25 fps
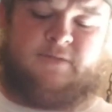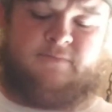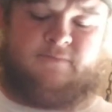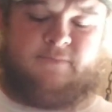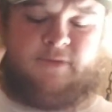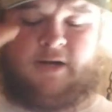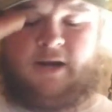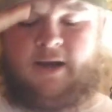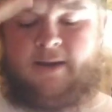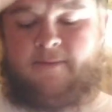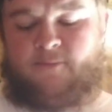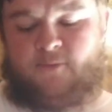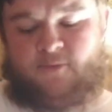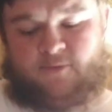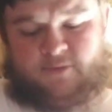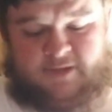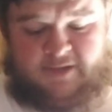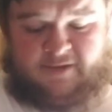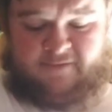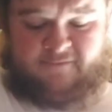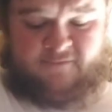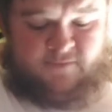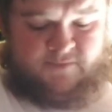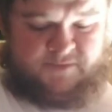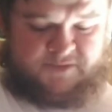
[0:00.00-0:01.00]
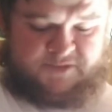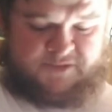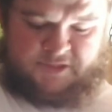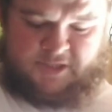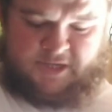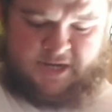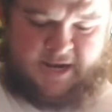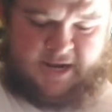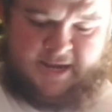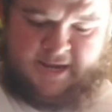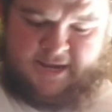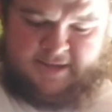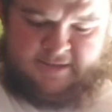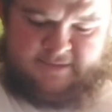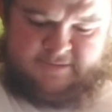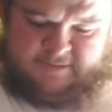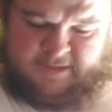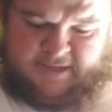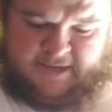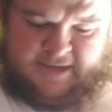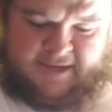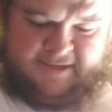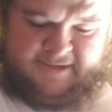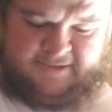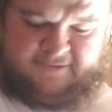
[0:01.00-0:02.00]
But I'm going to give them a try.
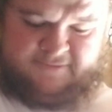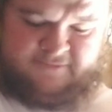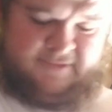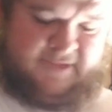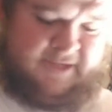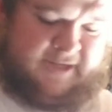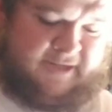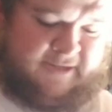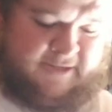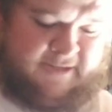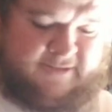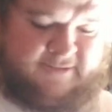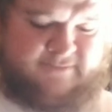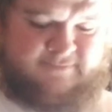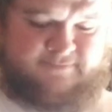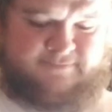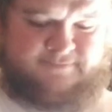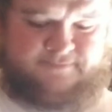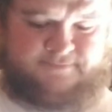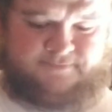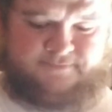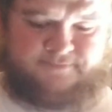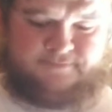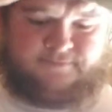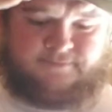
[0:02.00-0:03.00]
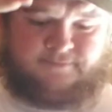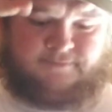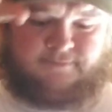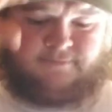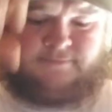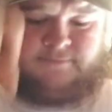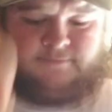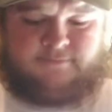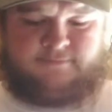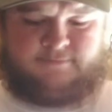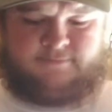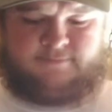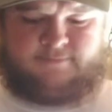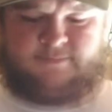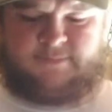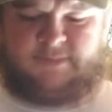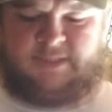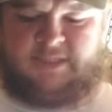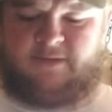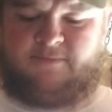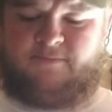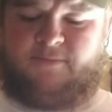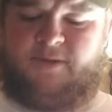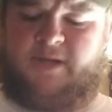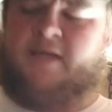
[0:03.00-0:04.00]
I don't care.
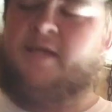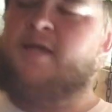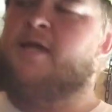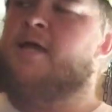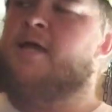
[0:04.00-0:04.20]
But